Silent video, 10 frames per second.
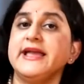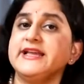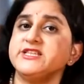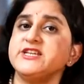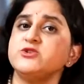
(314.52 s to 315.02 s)

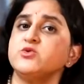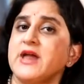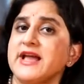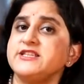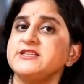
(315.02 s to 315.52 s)
80 to
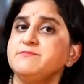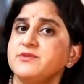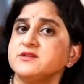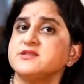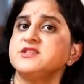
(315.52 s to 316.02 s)

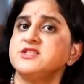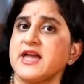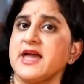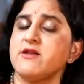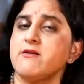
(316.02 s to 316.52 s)
90%
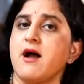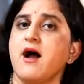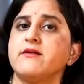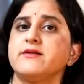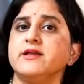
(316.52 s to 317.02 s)
hair
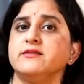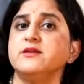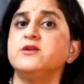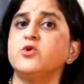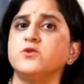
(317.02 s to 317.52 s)
are in
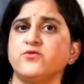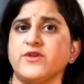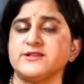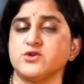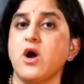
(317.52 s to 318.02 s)
the growth
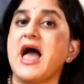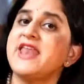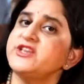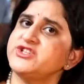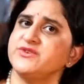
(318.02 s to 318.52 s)
phase or
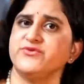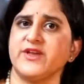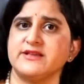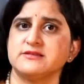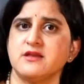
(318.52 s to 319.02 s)
anagen
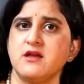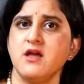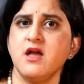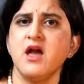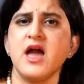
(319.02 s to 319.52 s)
phase,
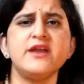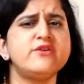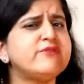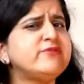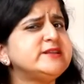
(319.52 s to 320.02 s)
and
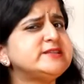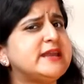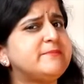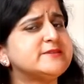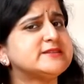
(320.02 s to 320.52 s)
roughly
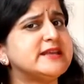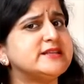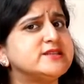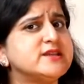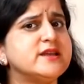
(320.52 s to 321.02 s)

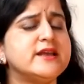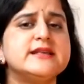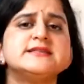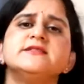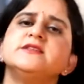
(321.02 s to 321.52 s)
10%
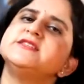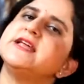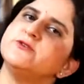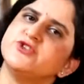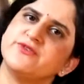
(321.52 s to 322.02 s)
is in the
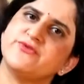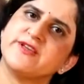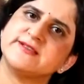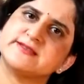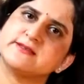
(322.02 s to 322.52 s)
telogen
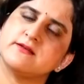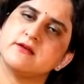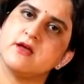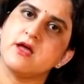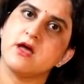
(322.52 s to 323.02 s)
phase.
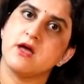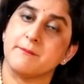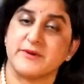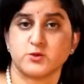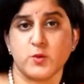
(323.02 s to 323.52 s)

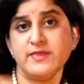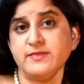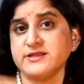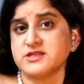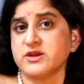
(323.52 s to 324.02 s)
But
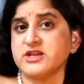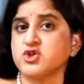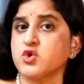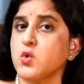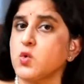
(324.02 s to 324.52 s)
when this
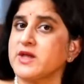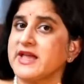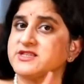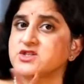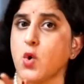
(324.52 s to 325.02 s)
ratio
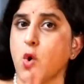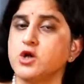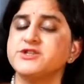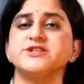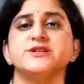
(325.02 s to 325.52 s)
gets
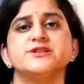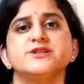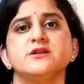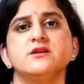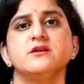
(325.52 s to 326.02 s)
altered,